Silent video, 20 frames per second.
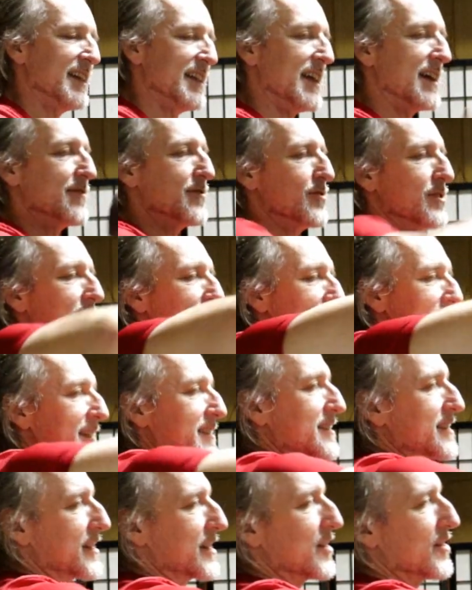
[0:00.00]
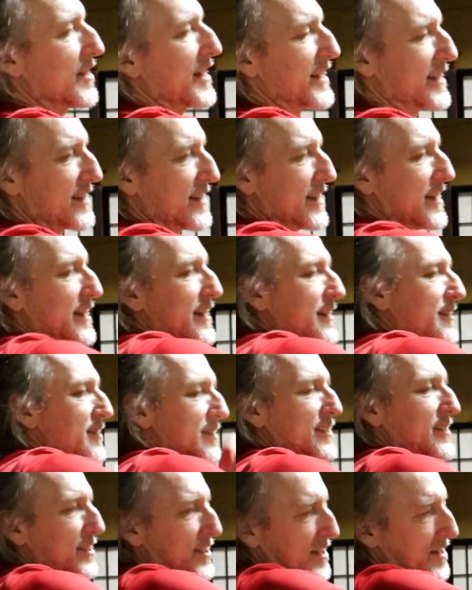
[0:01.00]
And everyone likes to go like
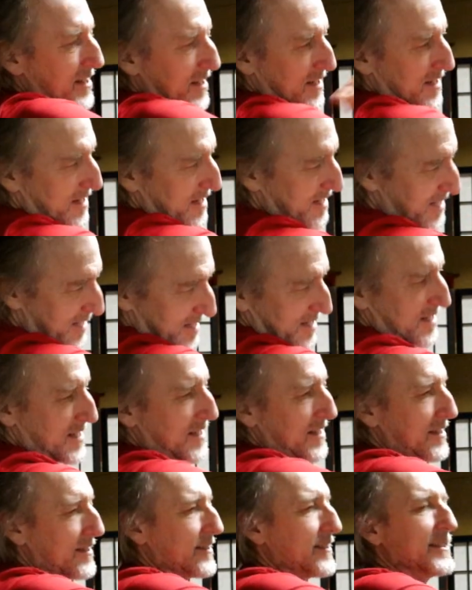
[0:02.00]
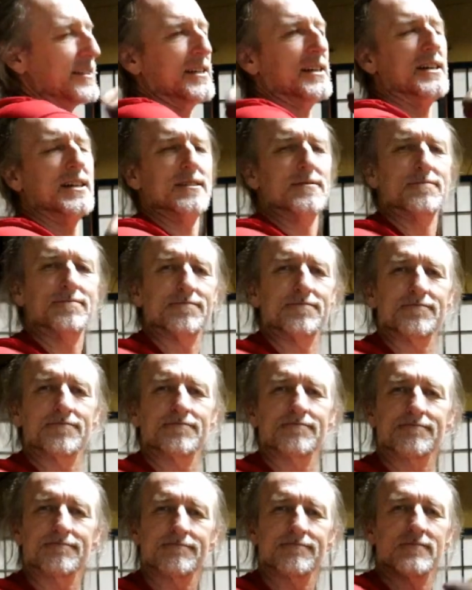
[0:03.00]
this. Yeah.
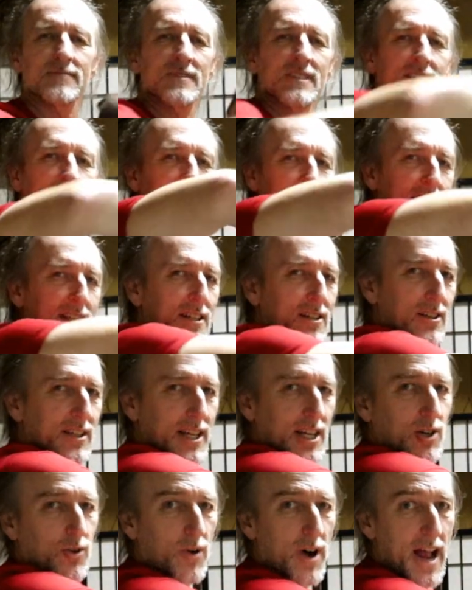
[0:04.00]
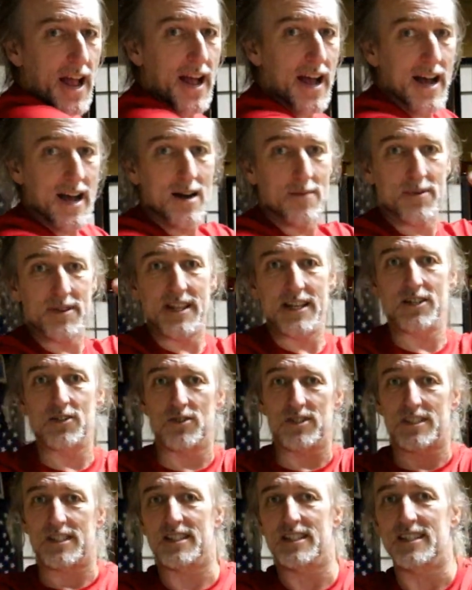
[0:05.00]
Or they grab and they do
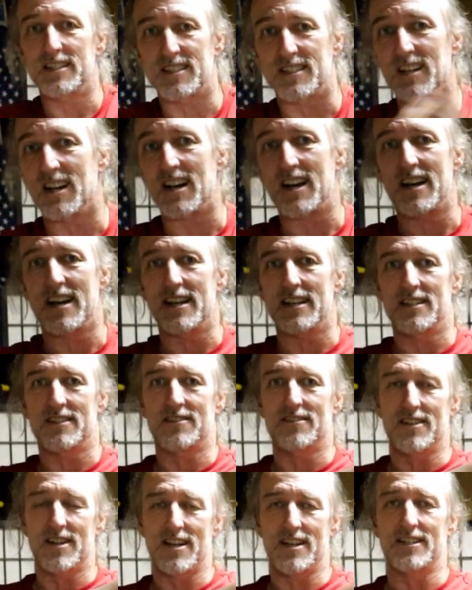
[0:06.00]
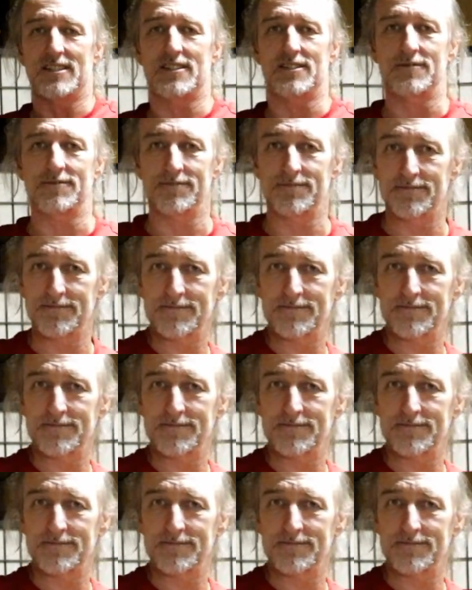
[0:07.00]
it to this side, right?